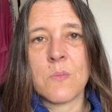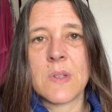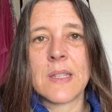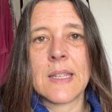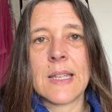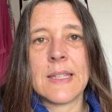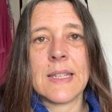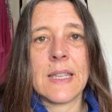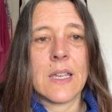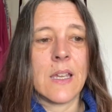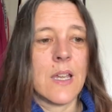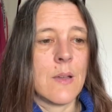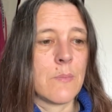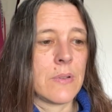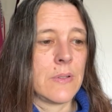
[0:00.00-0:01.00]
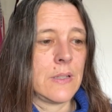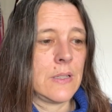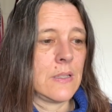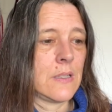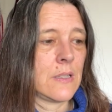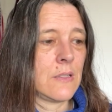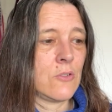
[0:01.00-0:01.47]
with setting it up
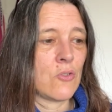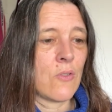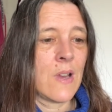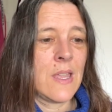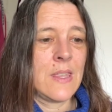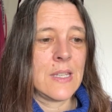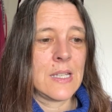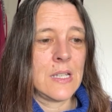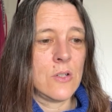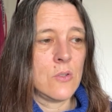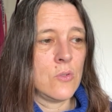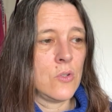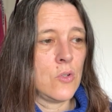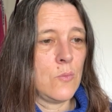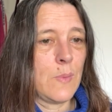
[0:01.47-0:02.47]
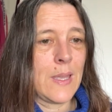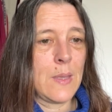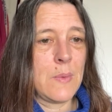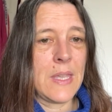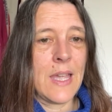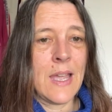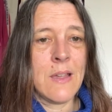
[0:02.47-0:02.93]
and try this little new
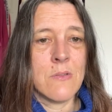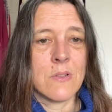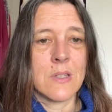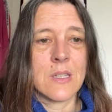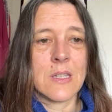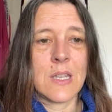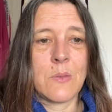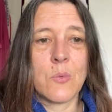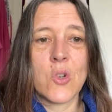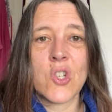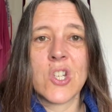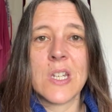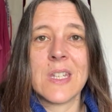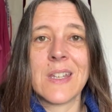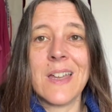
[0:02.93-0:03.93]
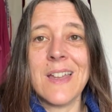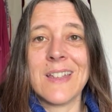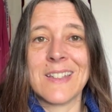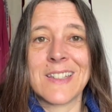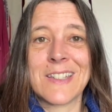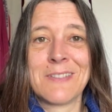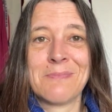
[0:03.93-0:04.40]
baby out and see what she
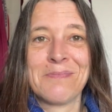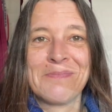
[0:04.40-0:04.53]
does.